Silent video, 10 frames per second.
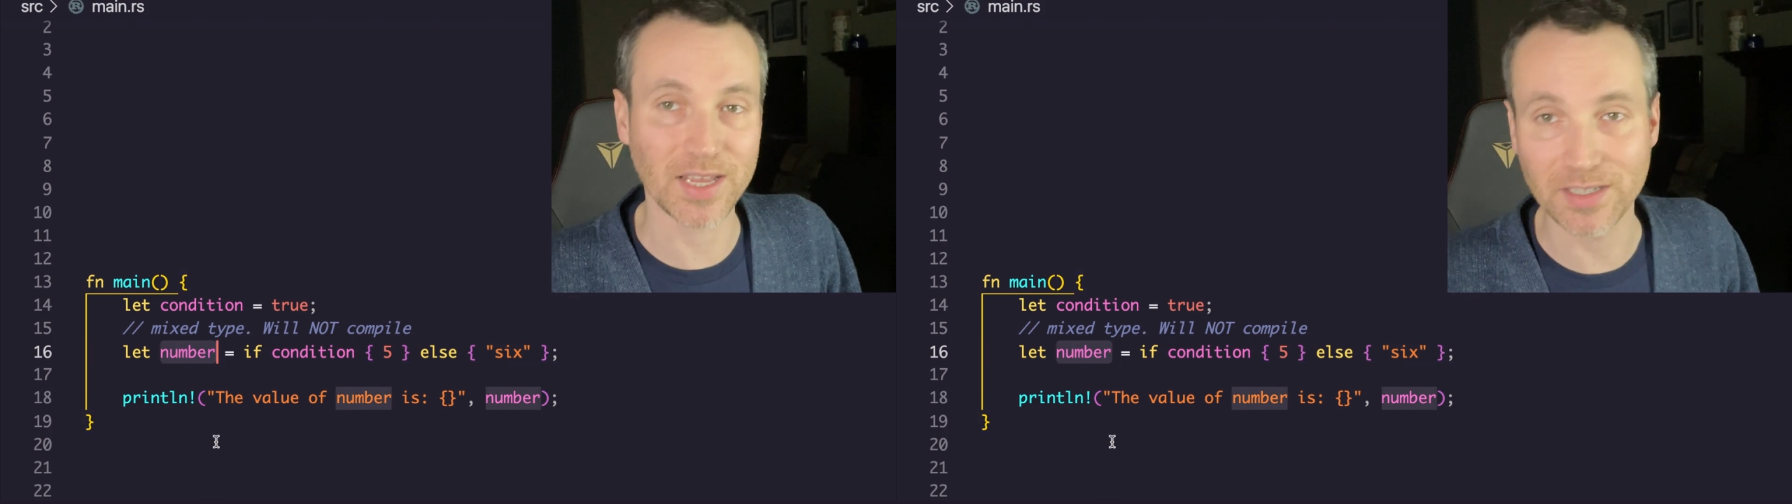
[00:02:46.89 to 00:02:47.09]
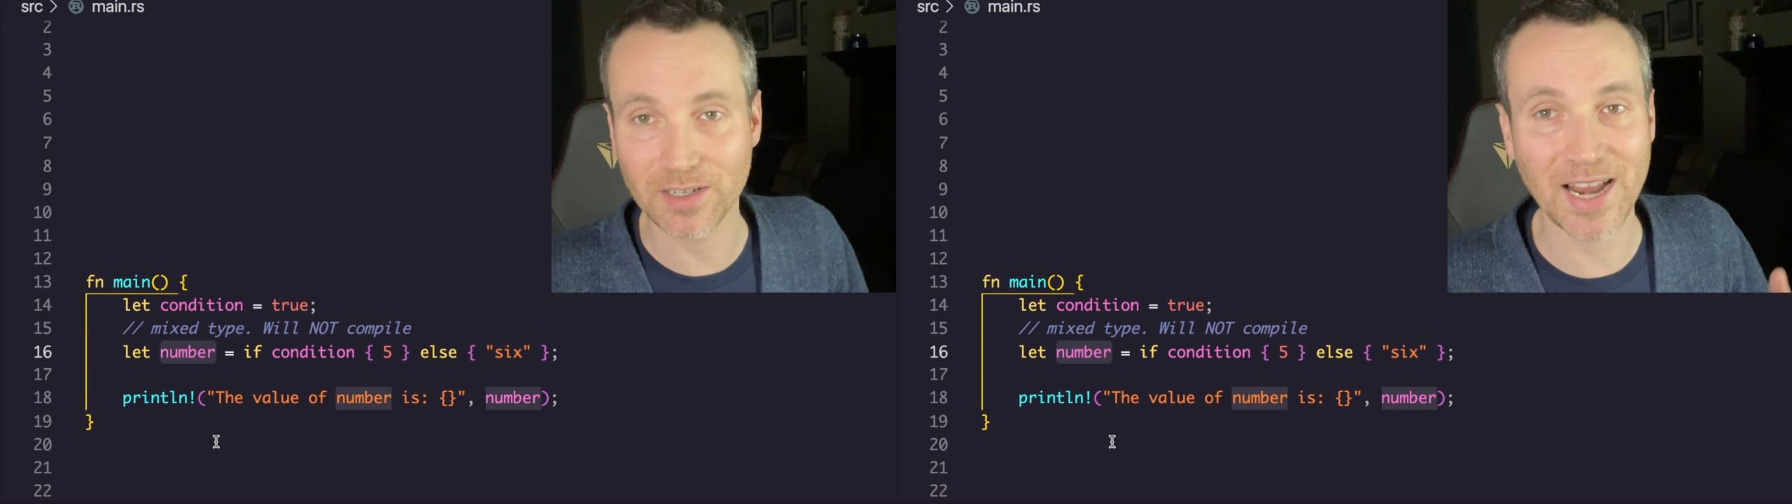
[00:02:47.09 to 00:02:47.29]

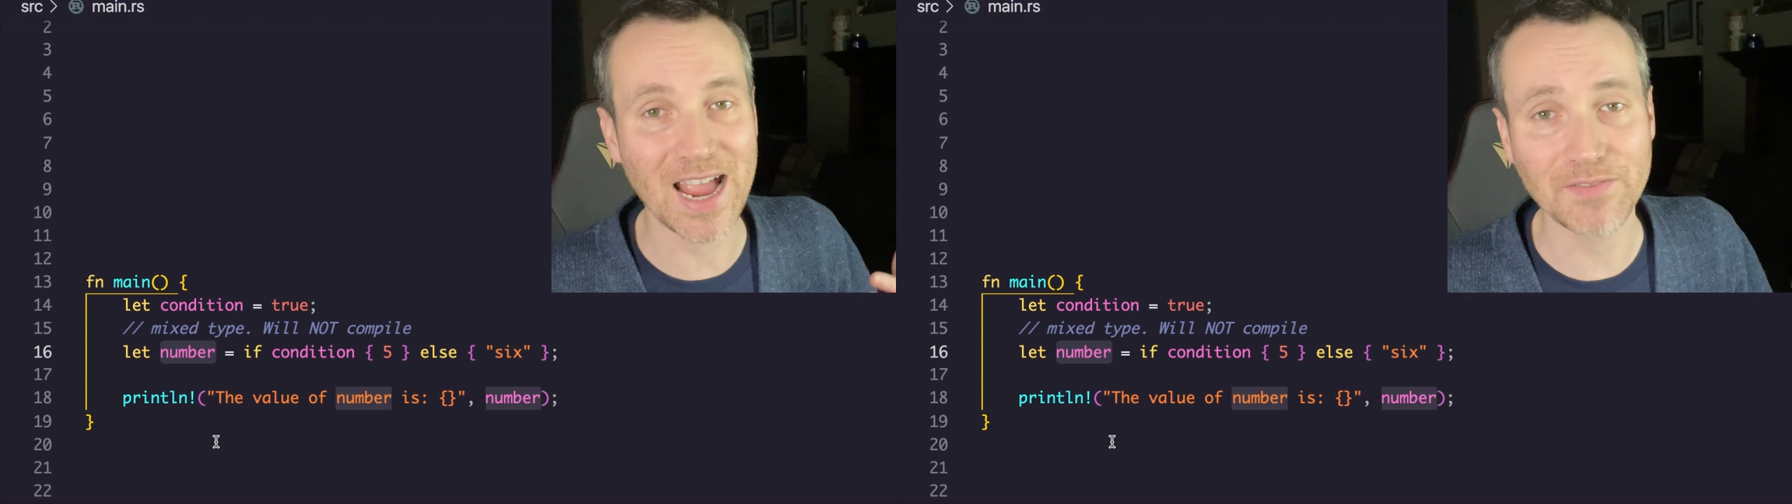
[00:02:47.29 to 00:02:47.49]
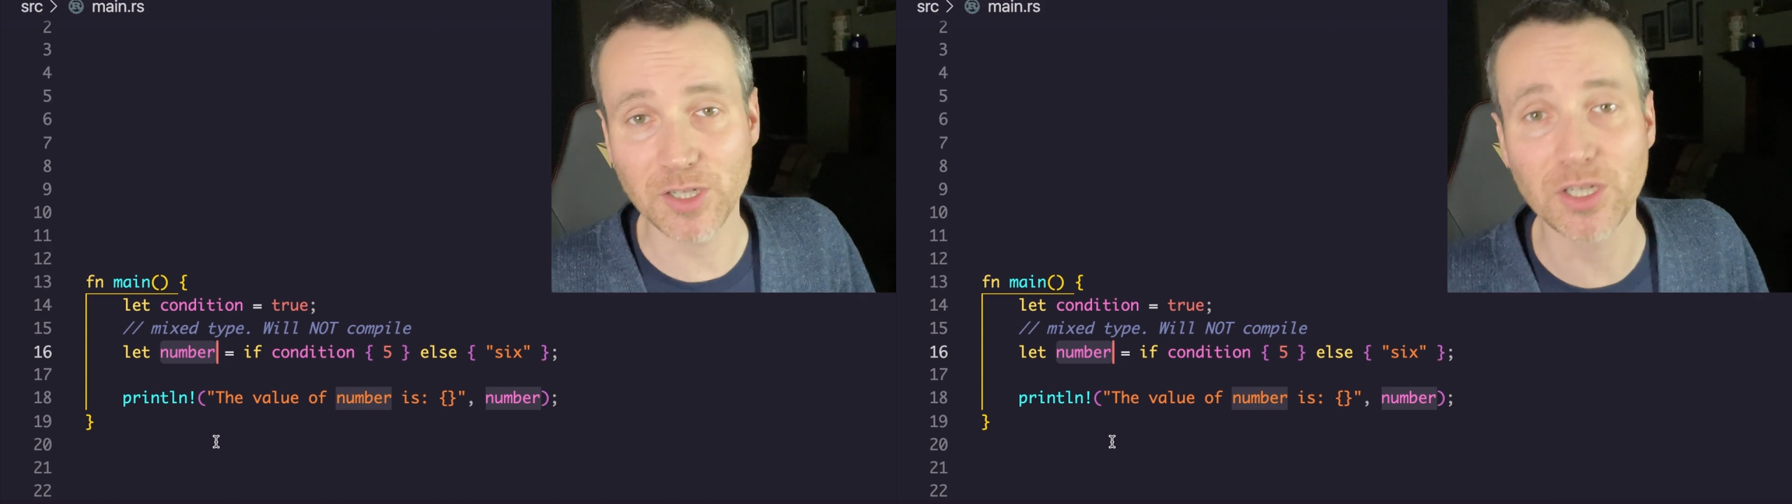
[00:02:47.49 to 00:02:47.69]
and you're gonna
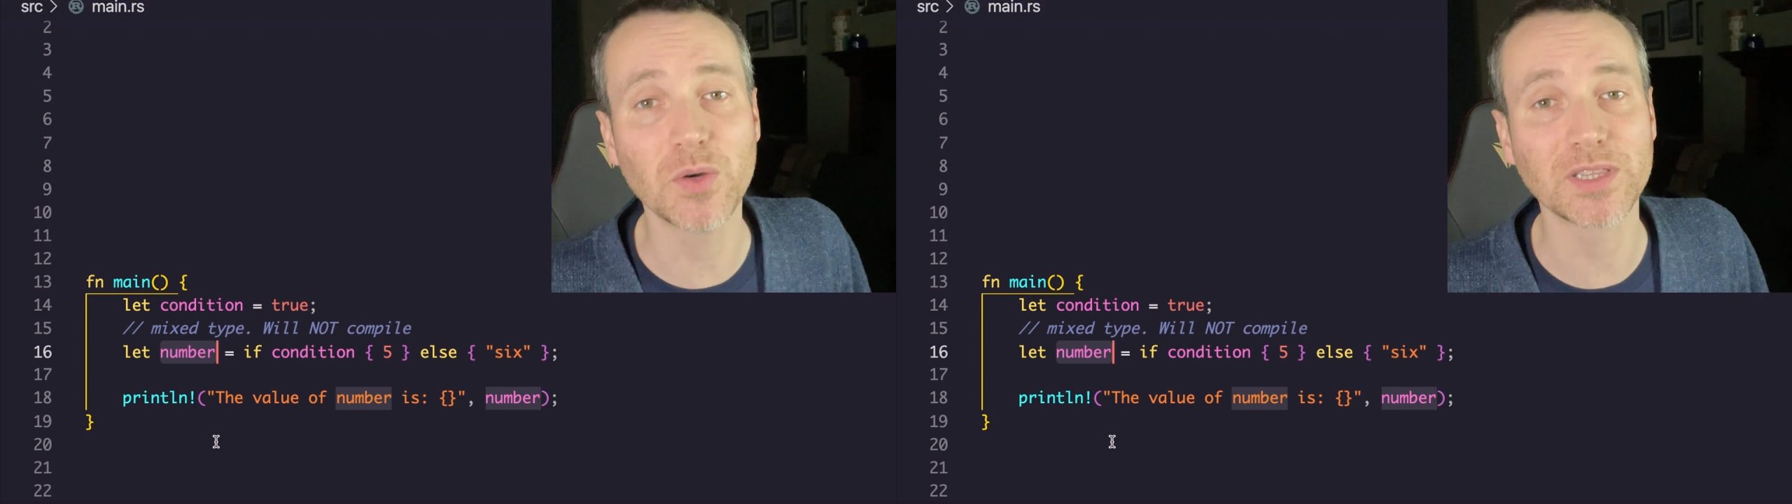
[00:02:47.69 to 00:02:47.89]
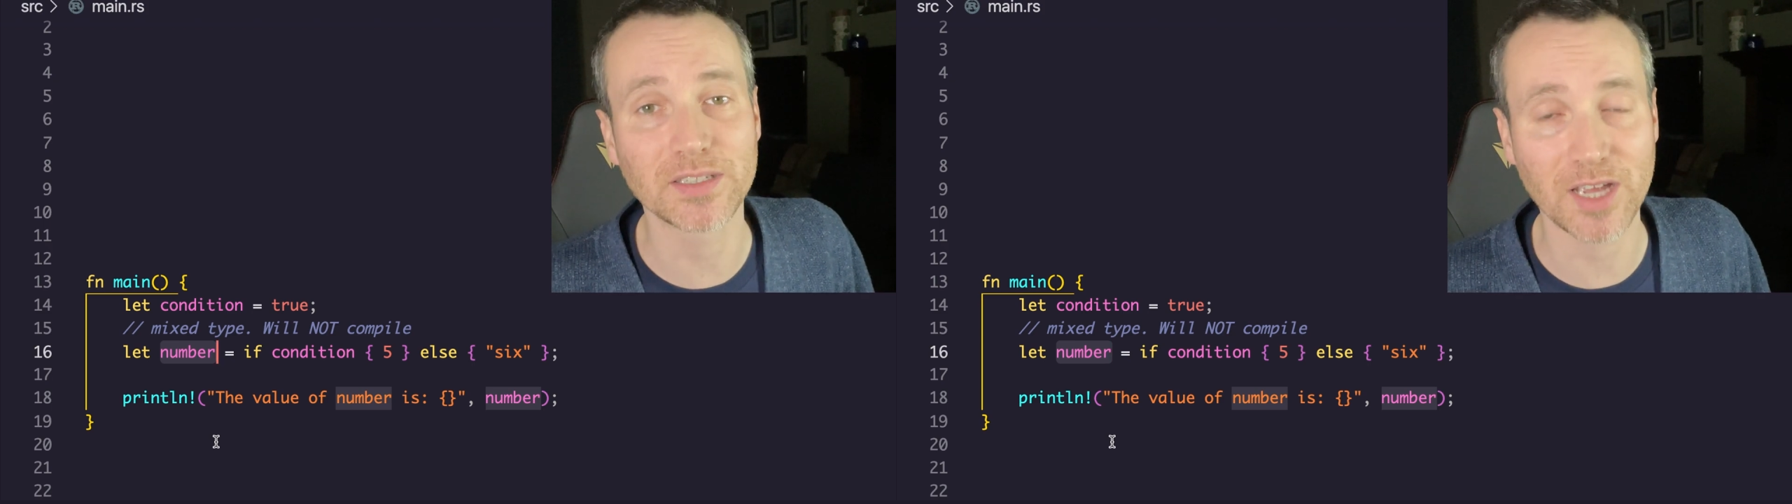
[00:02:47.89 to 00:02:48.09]
have to know
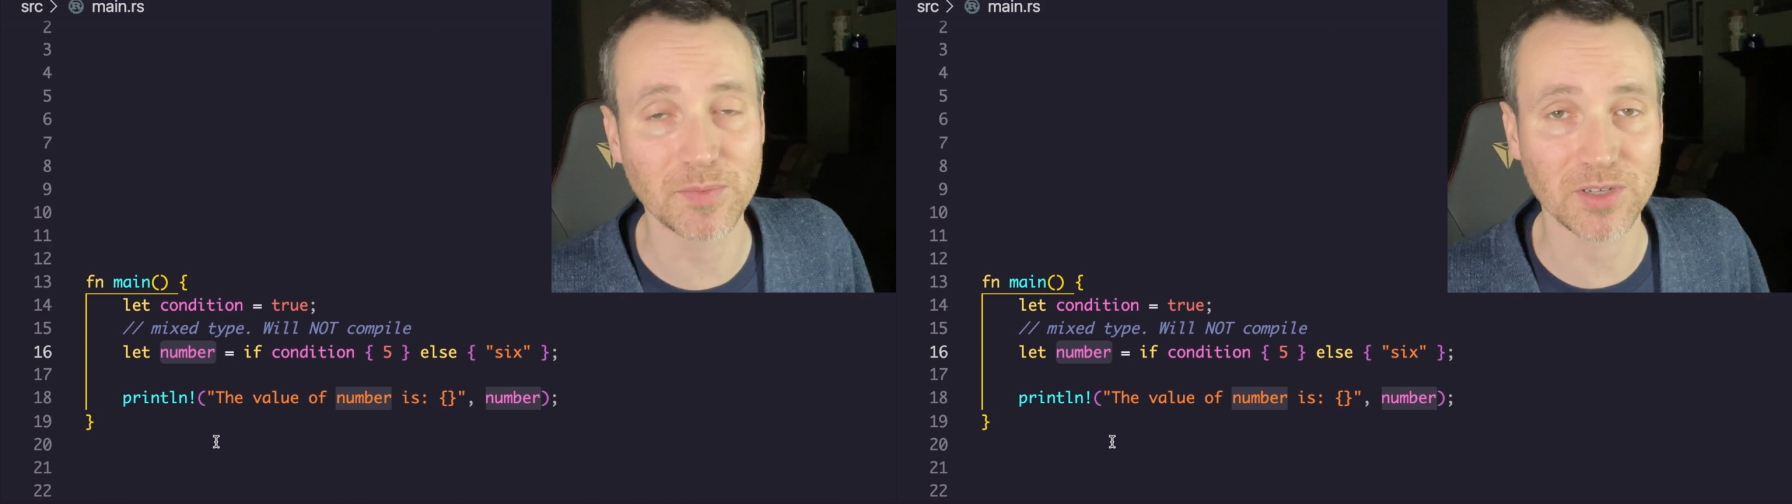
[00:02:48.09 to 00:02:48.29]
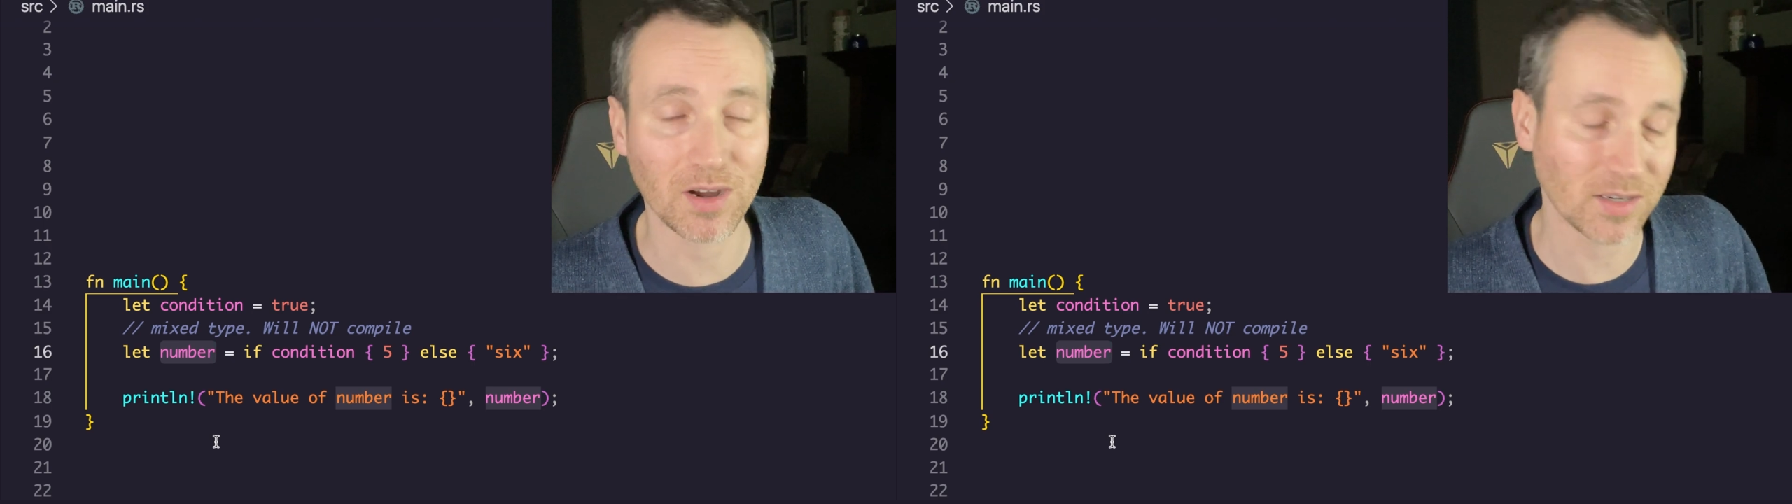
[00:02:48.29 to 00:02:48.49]
what the
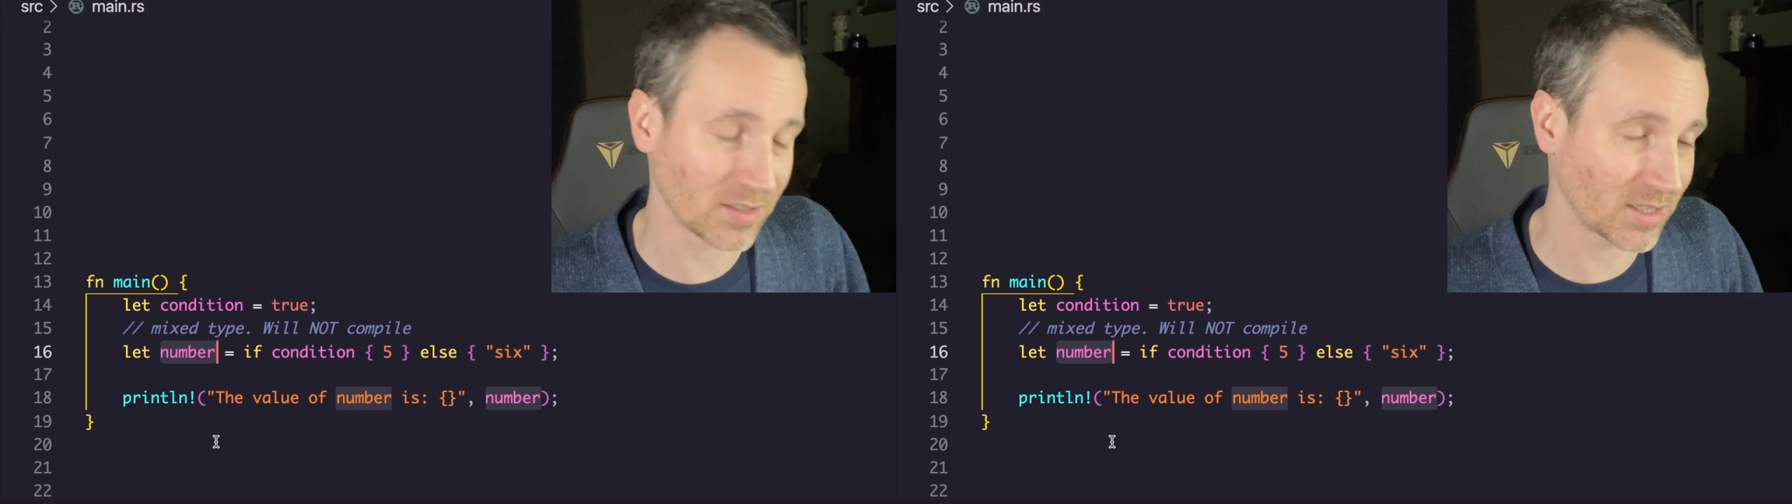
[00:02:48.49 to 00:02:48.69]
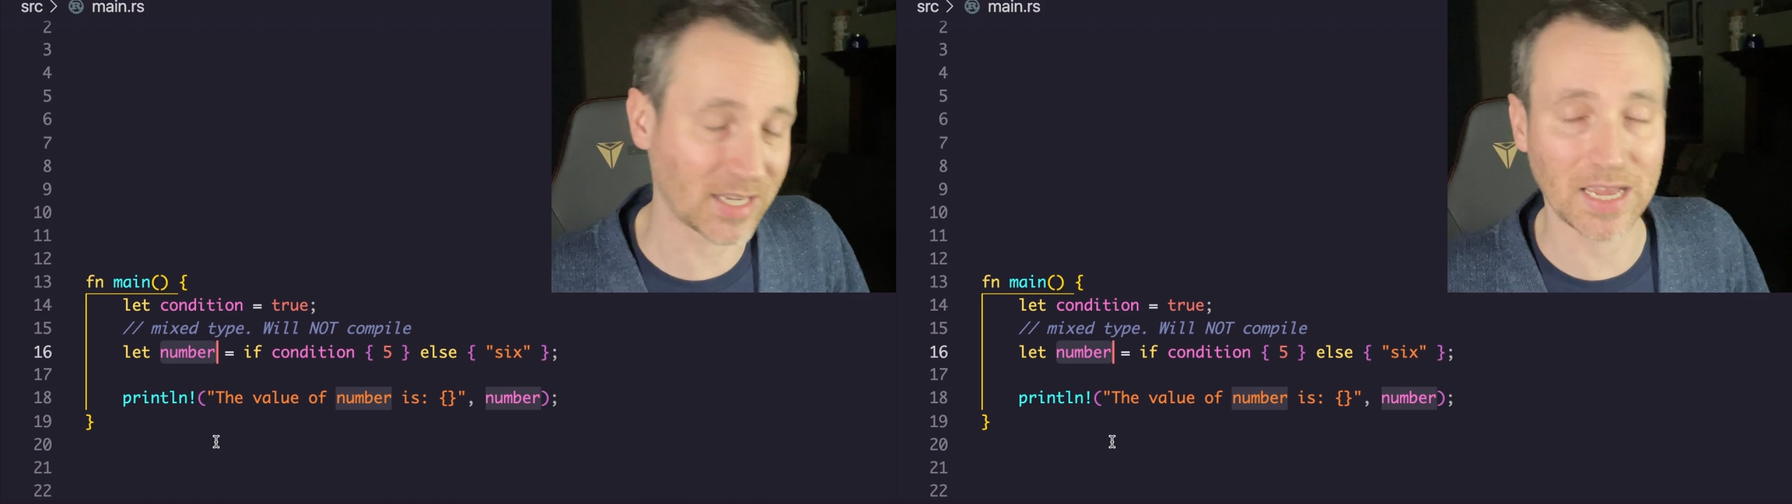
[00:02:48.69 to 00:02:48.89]
types are
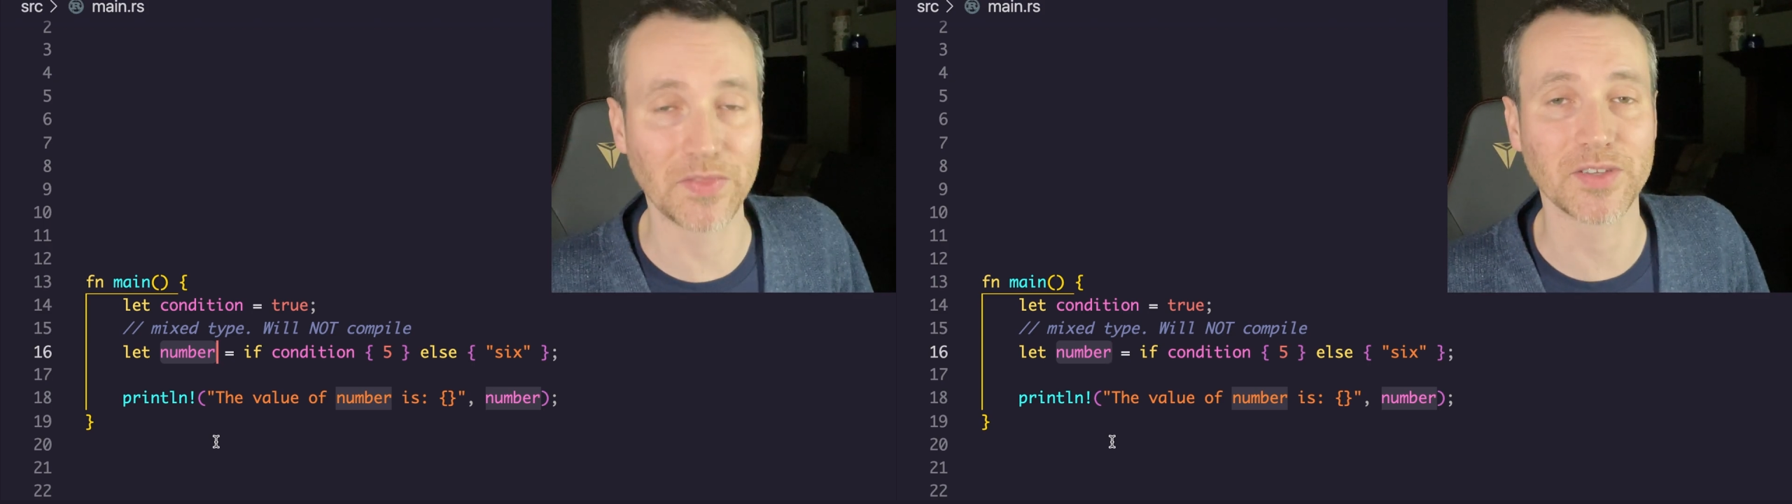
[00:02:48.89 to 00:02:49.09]
because, again,